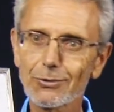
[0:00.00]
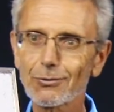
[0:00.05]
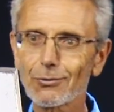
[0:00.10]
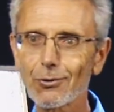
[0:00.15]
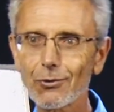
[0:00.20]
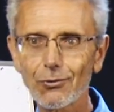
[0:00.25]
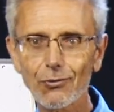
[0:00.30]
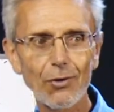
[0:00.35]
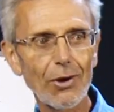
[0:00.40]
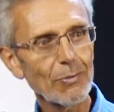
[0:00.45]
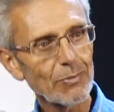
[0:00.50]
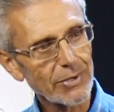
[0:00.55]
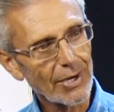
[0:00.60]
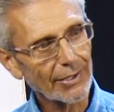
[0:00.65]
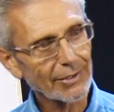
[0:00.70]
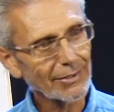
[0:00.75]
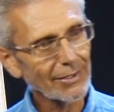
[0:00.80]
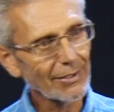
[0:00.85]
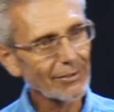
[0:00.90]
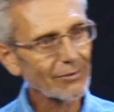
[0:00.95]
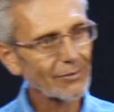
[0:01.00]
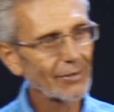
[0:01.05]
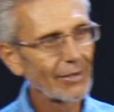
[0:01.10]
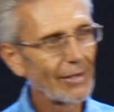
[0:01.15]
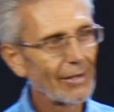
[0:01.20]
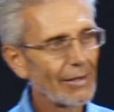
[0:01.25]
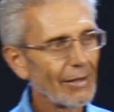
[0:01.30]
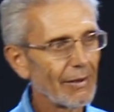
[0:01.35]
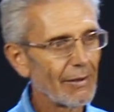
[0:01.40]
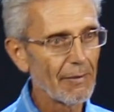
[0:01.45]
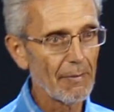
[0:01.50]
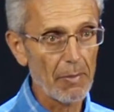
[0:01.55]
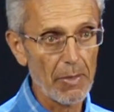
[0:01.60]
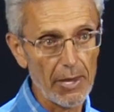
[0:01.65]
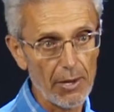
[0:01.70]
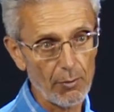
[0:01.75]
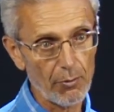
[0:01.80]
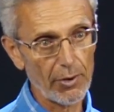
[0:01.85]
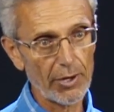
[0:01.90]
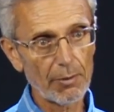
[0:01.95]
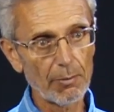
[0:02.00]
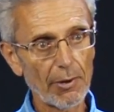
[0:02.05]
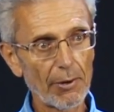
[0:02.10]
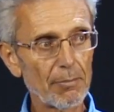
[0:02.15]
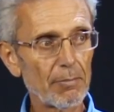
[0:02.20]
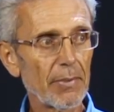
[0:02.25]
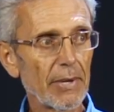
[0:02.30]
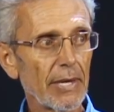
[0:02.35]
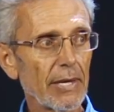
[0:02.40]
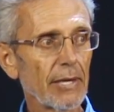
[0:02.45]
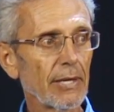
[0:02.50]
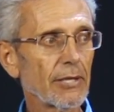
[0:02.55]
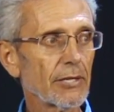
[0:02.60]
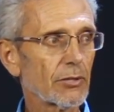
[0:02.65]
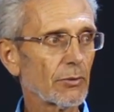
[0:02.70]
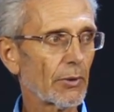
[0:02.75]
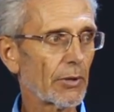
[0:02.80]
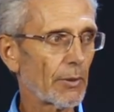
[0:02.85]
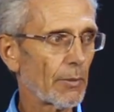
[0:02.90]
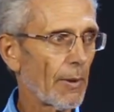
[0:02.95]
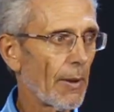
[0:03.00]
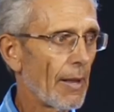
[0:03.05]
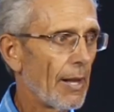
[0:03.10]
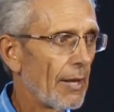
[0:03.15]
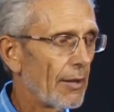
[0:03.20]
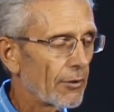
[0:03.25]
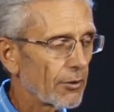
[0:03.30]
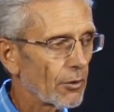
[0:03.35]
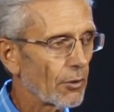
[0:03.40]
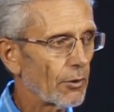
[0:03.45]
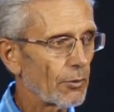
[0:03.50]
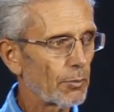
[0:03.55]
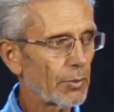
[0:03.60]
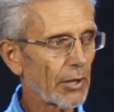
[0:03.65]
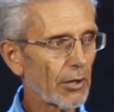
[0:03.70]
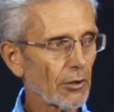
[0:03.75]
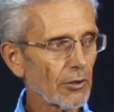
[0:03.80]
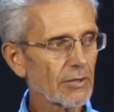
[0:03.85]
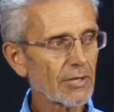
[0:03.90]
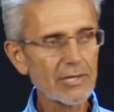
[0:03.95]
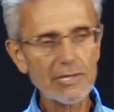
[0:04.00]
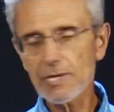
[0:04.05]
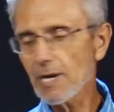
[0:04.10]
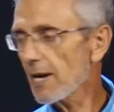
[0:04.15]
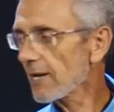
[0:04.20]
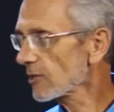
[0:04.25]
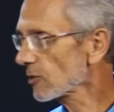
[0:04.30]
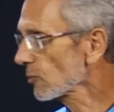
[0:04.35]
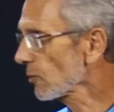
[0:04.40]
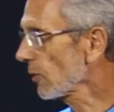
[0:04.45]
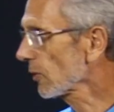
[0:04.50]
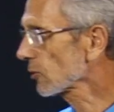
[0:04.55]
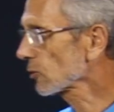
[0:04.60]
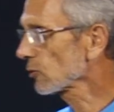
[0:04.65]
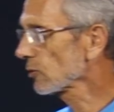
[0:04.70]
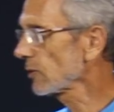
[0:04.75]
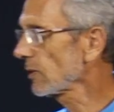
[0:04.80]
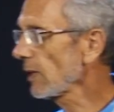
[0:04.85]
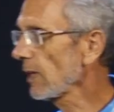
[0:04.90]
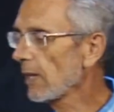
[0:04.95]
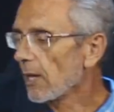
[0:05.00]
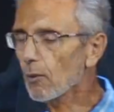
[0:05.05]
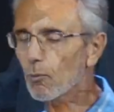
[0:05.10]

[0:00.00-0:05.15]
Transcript: grow grapes like this. And what about beans? Because it's less work. Today, a